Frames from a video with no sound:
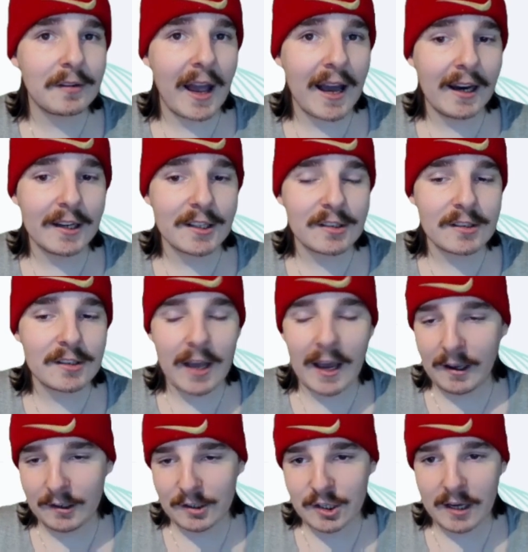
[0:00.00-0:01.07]

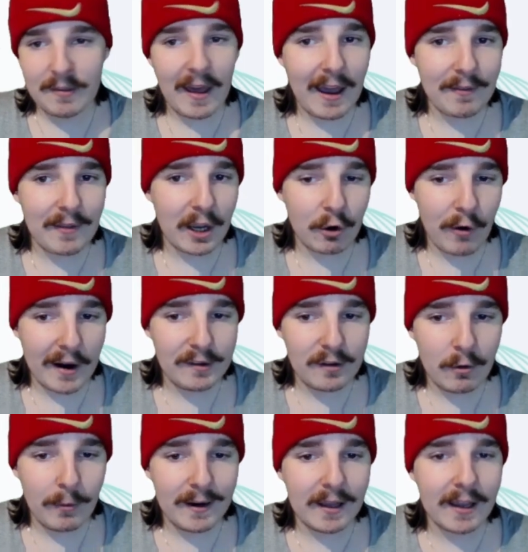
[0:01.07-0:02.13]
LSG. They had that crazy
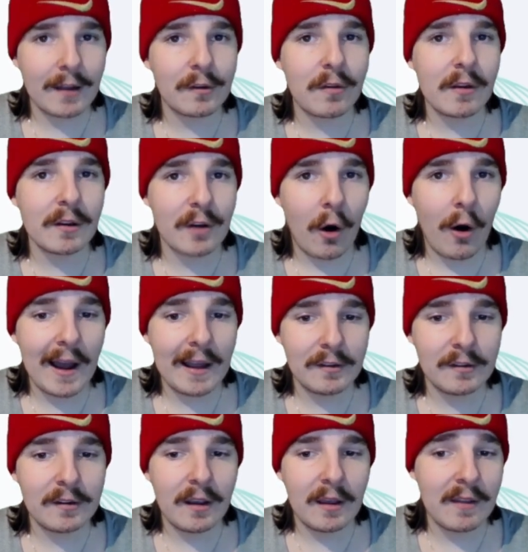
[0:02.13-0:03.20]
win against the
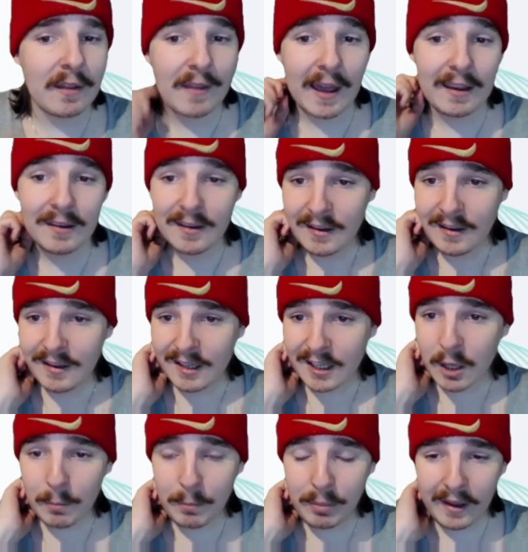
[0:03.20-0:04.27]
Titans, and then they
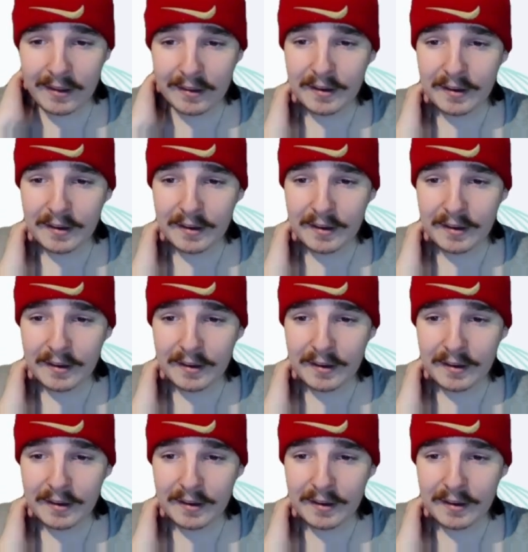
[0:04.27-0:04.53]
completely